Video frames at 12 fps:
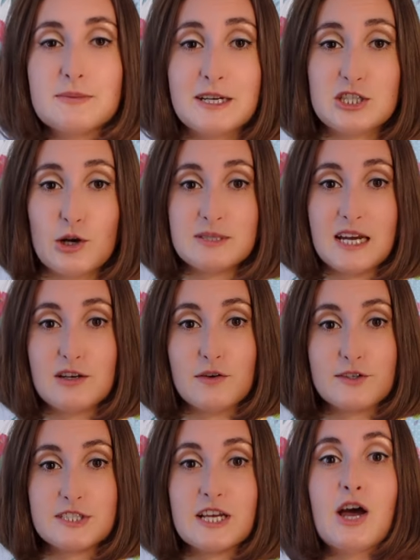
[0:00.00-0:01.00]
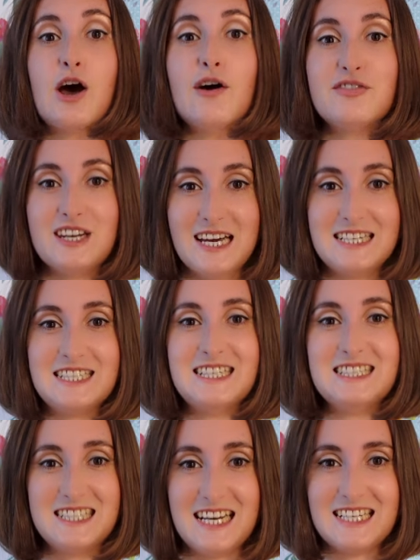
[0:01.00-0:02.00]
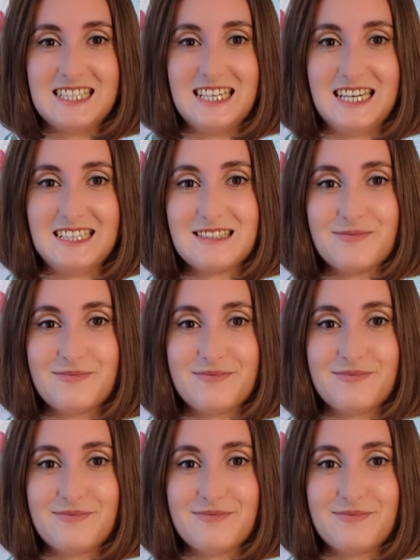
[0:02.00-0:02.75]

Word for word: my top ten novels of the nineteen sixties.